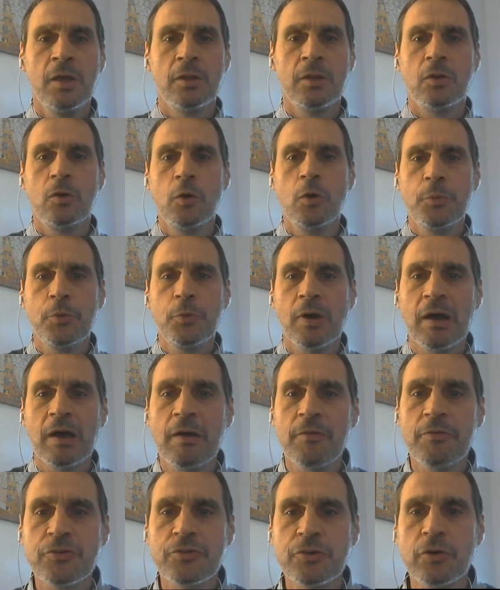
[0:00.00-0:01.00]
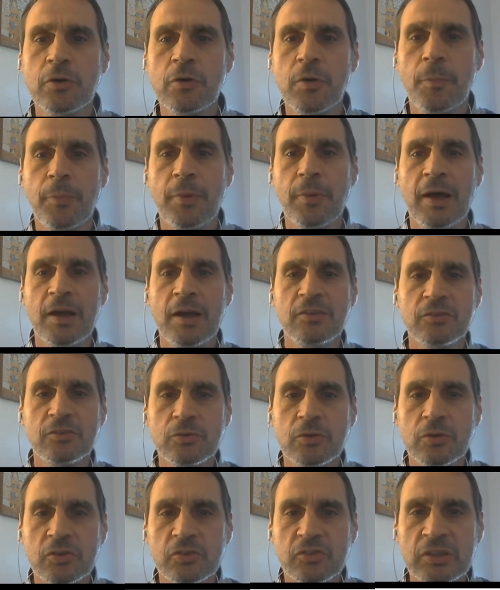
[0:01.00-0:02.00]
The loop you have sure applies
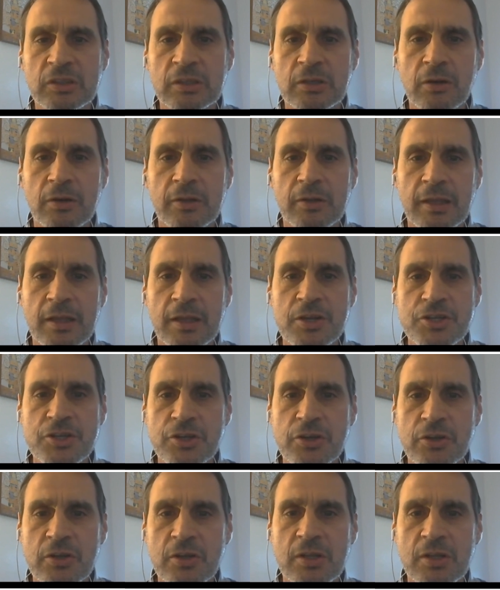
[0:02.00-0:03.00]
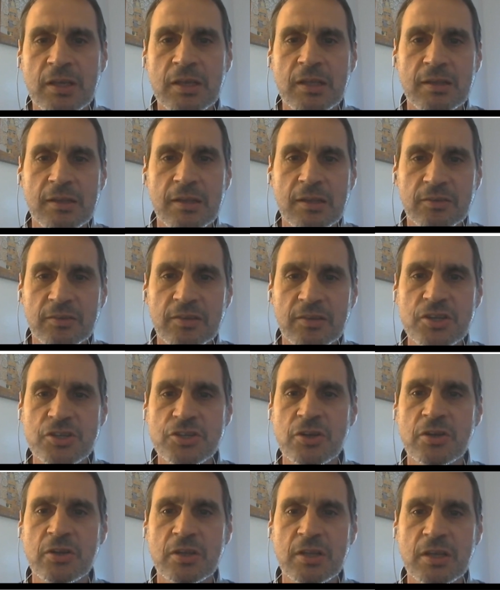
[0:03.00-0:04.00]
to a single tension need
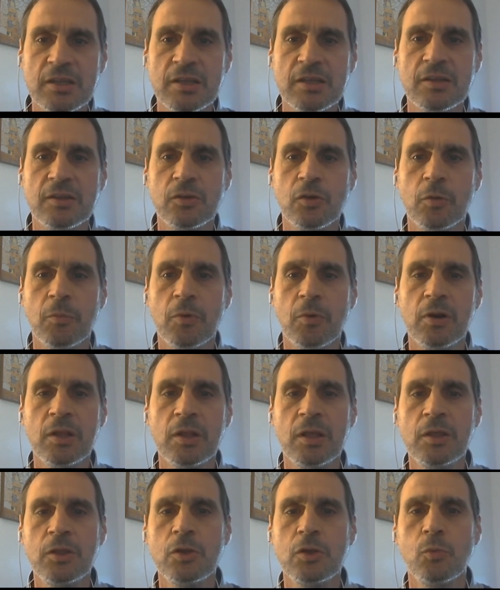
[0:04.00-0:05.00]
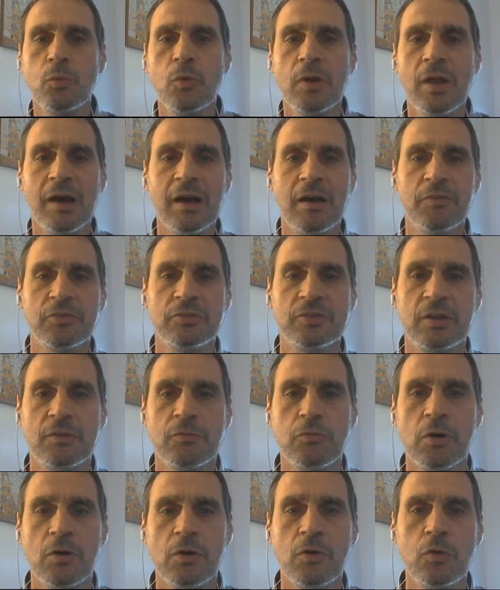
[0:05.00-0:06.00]
decision needed. Normally, you would have
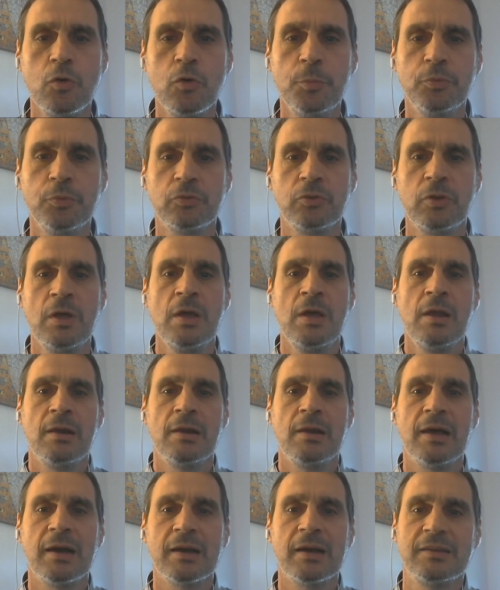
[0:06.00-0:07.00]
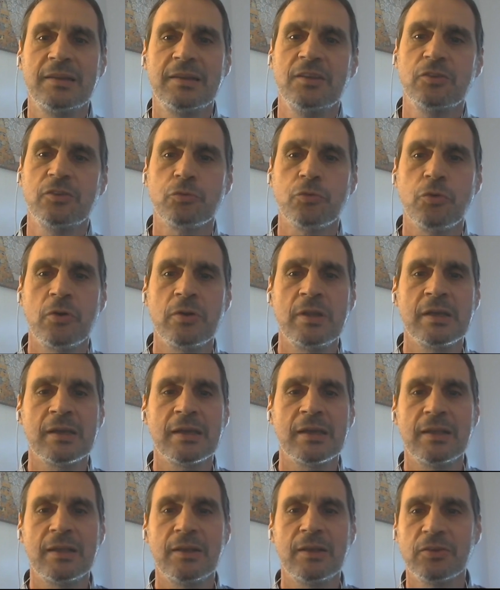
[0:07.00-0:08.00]
several loops like this running
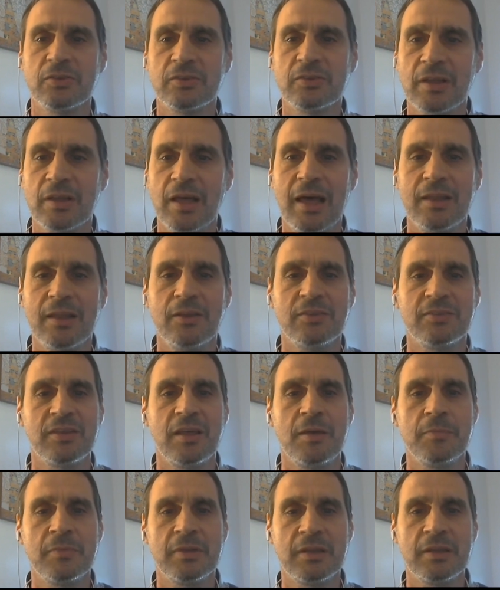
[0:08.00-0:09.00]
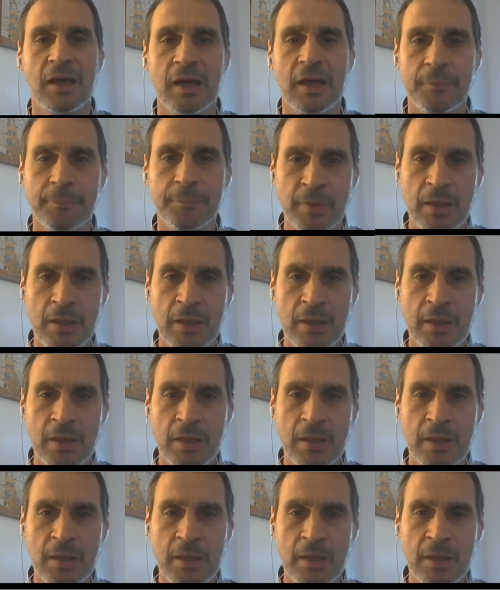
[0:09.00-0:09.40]
at the same time.